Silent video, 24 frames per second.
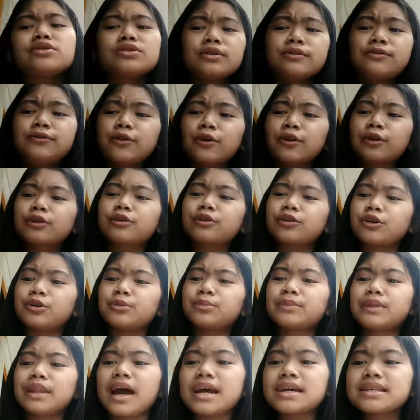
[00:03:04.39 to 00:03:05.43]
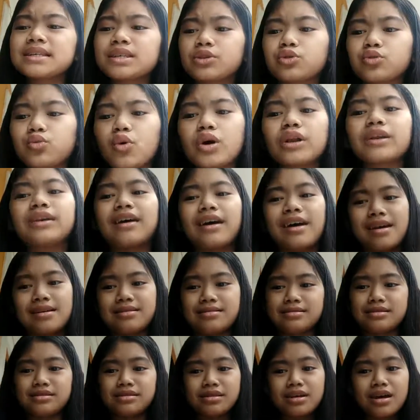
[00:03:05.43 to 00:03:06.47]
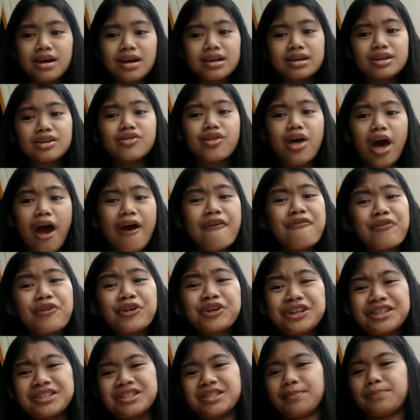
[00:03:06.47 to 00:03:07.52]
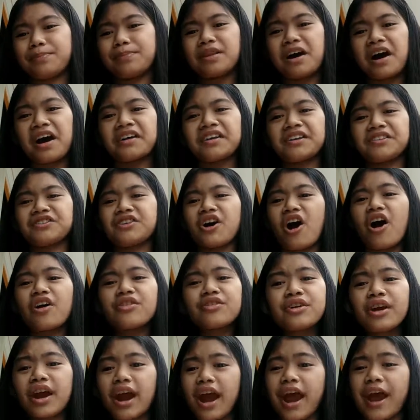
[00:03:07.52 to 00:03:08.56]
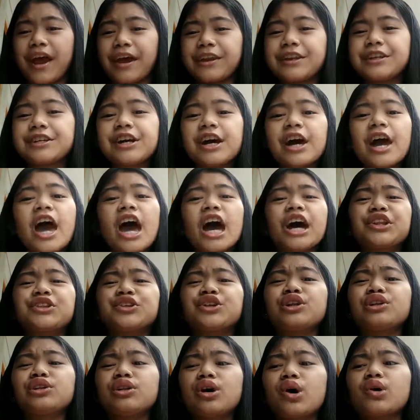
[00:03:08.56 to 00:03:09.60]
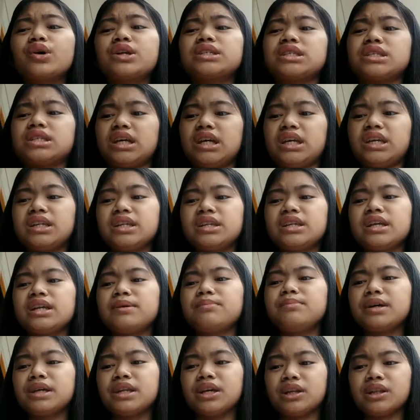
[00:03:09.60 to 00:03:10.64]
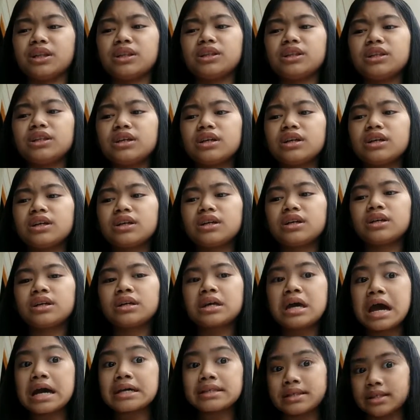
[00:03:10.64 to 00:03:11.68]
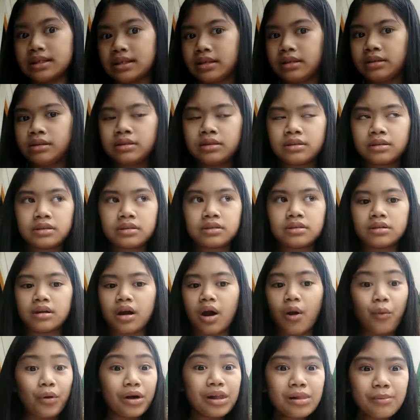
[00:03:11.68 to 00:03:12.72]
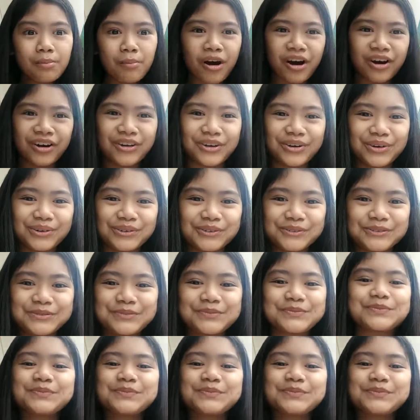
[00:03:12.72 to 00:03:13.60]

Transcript: The fulcrum lies at one end. The effort is applied at the other end and the load is in the middle, as in a wheelbarrow.